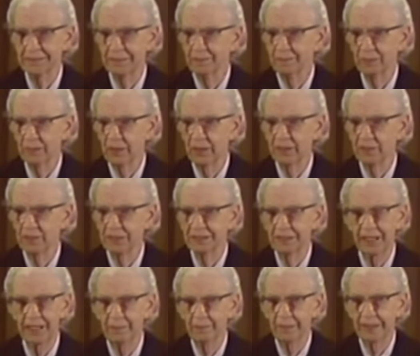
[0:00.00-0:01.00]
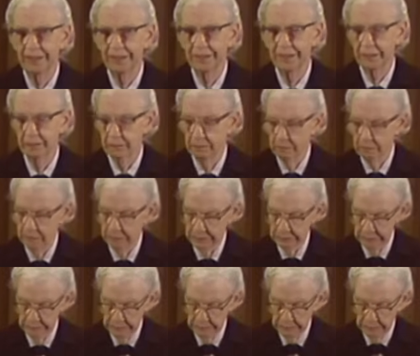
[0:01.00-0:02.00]
and boy, was I mad.
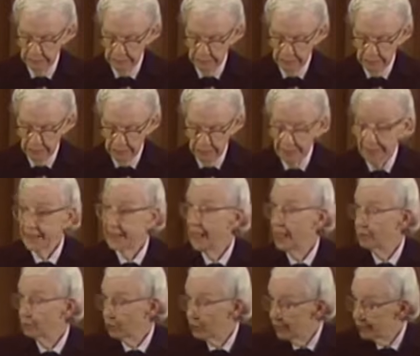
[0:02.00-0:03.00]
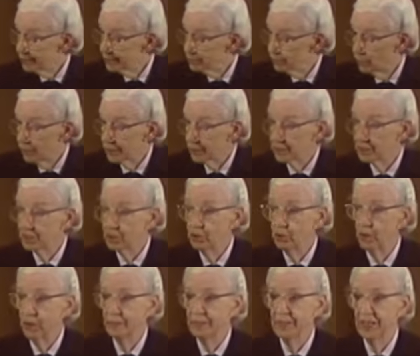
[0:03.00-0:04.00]
They came around and wanted a
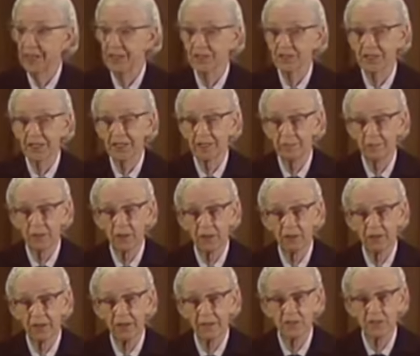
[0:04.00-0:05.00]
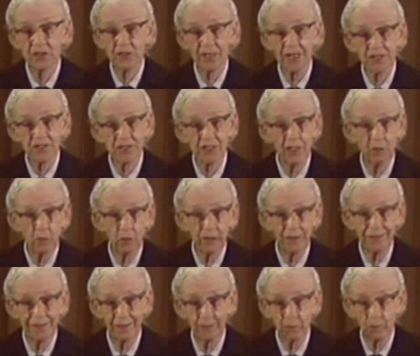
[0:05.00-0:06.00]
new updated set of the programs, and I said I
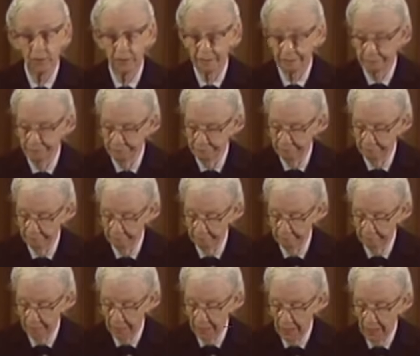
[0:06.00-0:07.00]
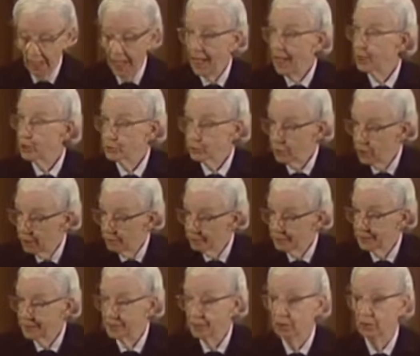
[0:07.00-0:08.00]
wouldn't give them one. I was
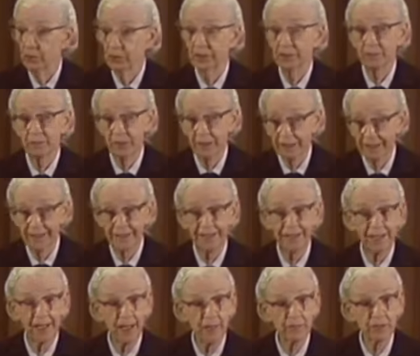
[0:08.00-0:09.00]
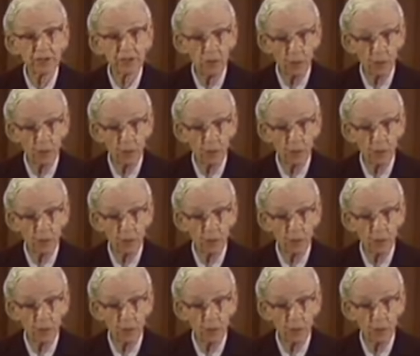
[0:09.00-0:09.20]
promptly told that politically I must